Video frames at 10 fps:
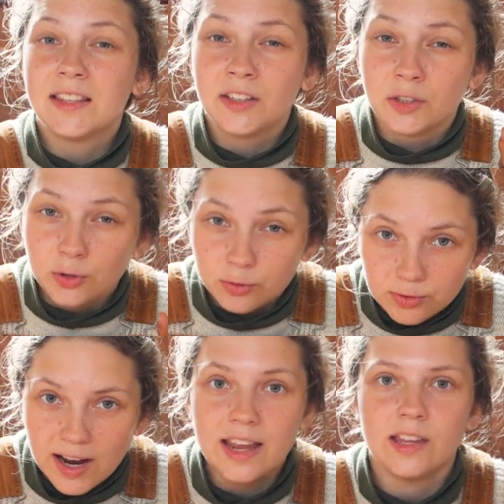It's a
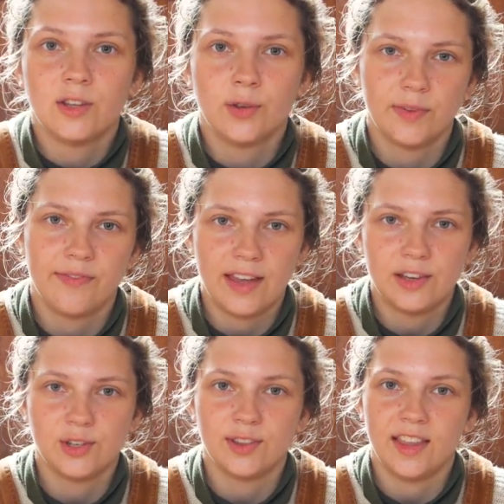great new
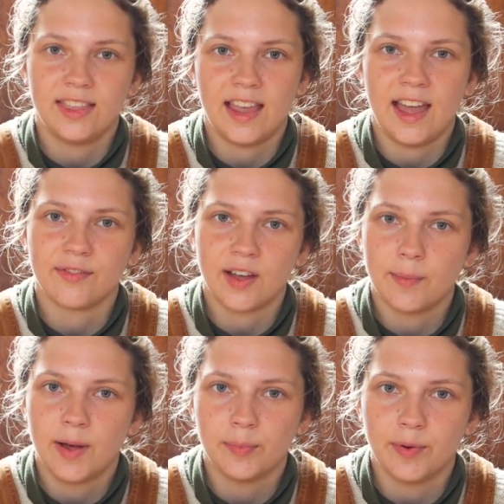invention that they have
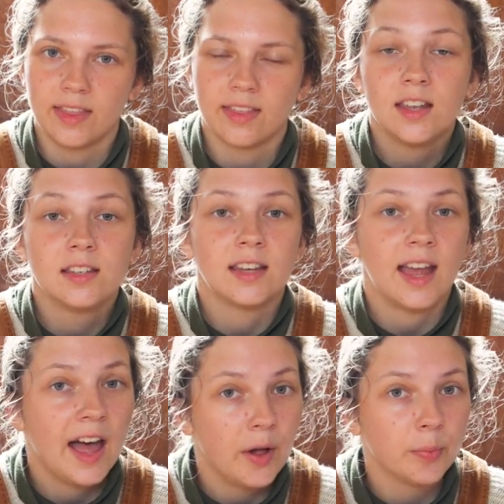come up with to
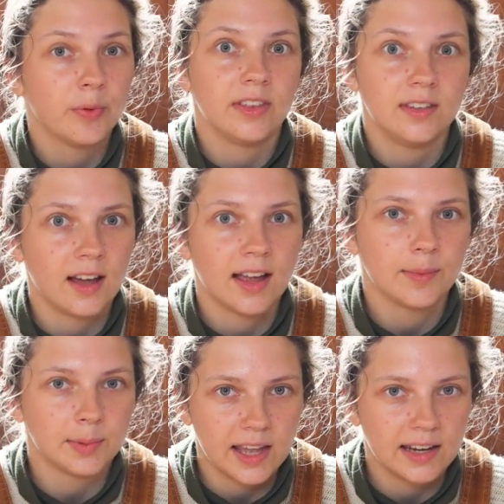help with the
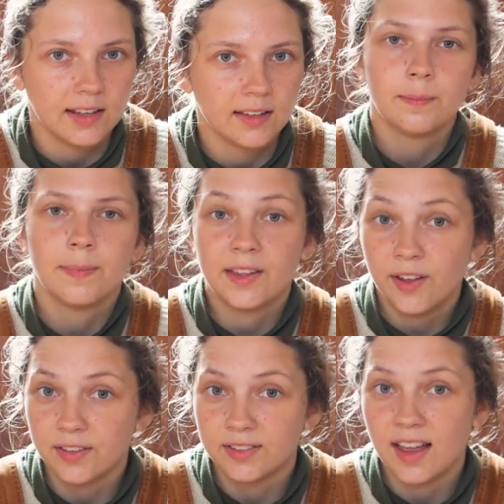dying planet.
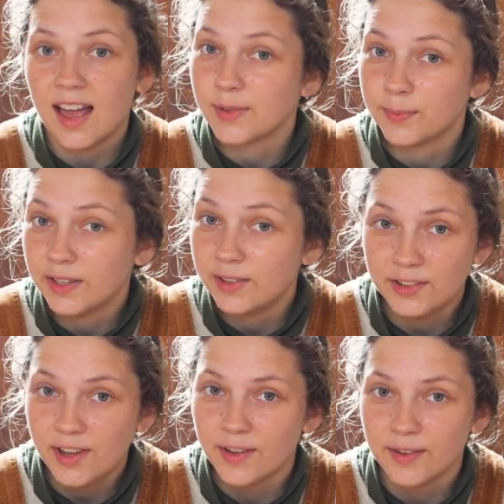Because, as we
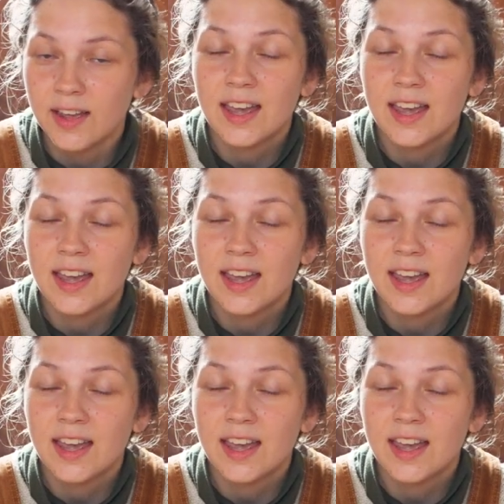all know,